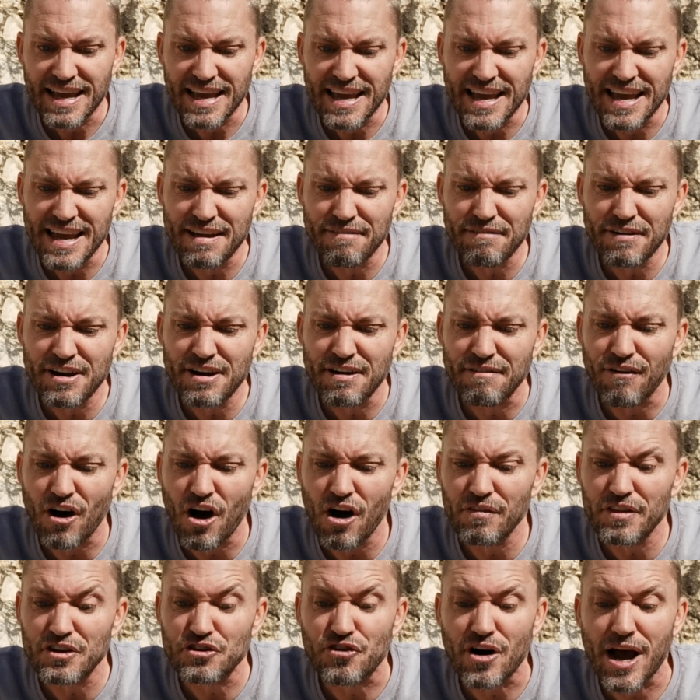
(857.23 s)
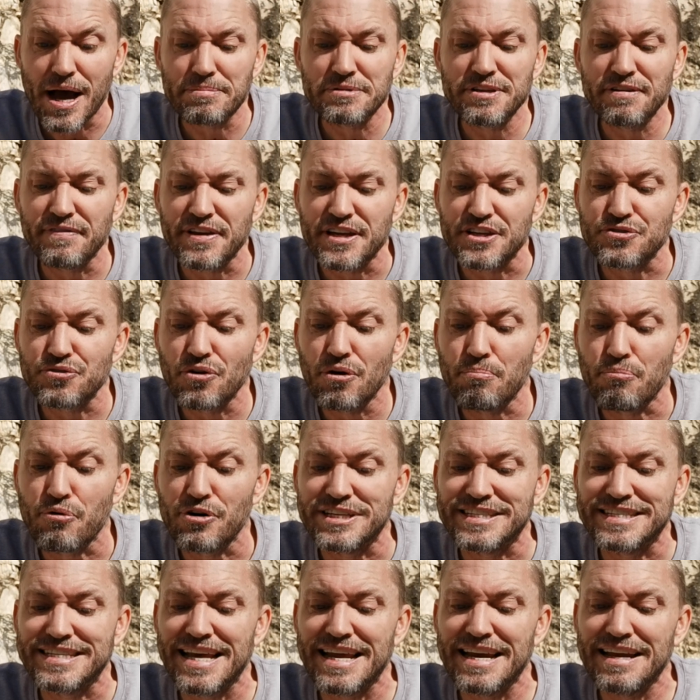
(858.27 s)
even of all the tribes of Israel,
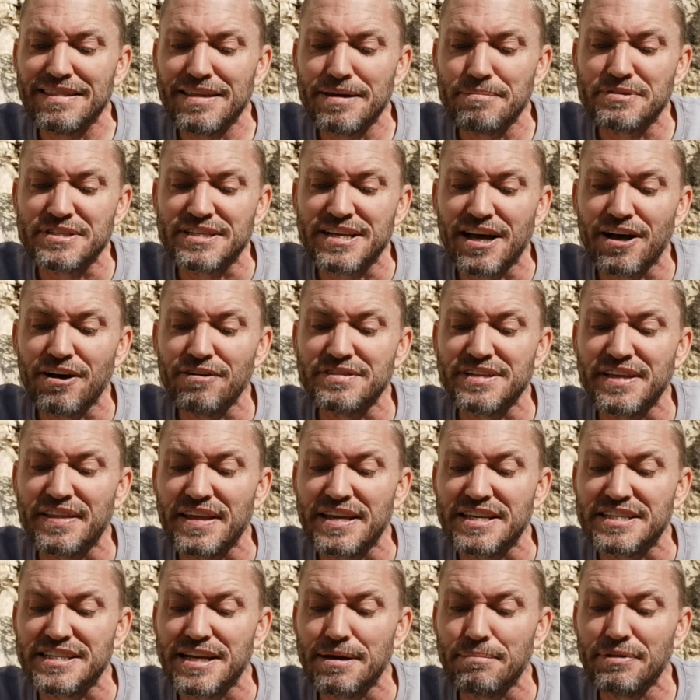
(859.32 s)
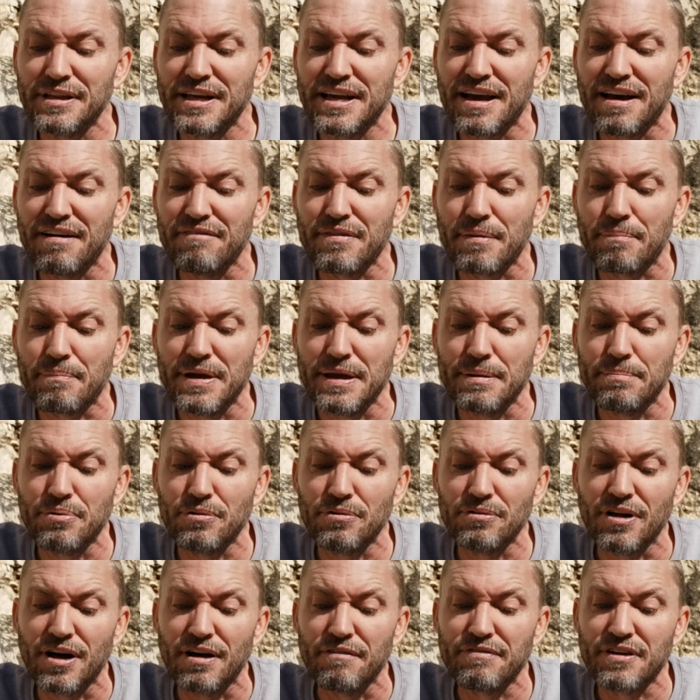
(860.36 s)
presented themselves in the assembly of the
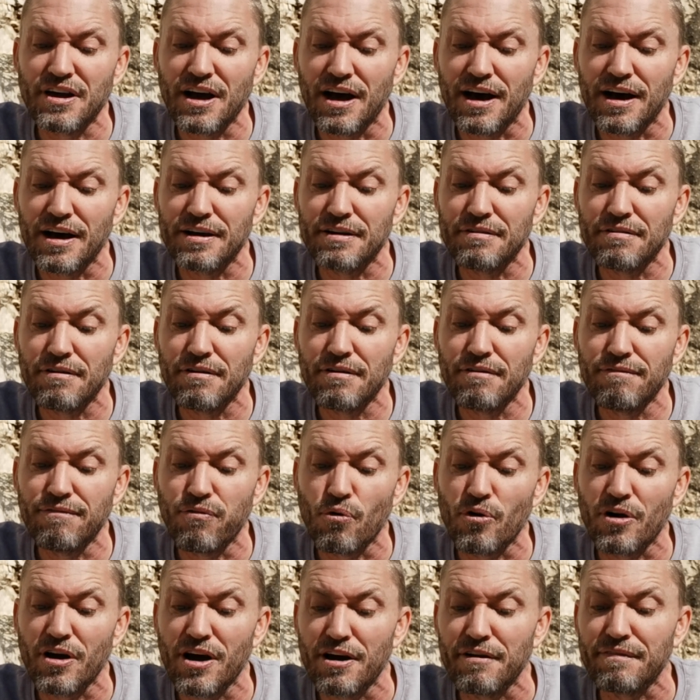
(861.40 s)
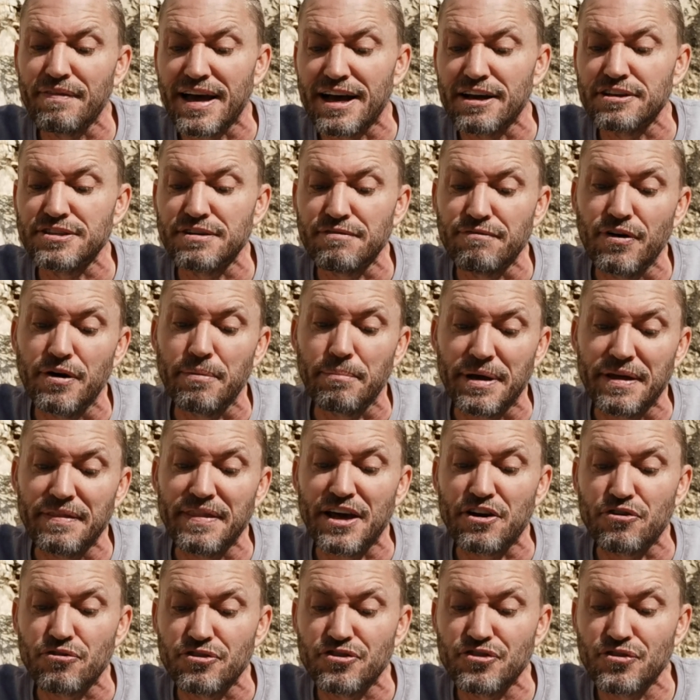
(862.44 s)
people of God, 400,000 footmen
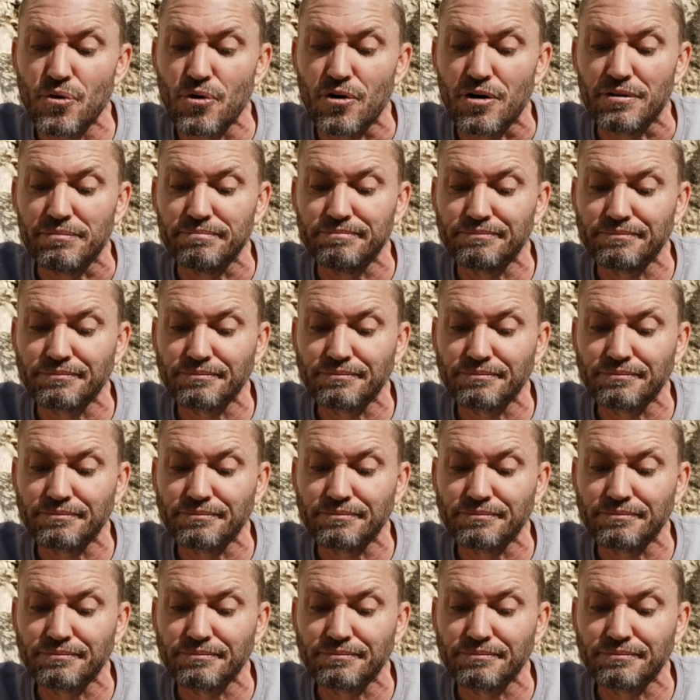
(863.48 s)
that drew sword.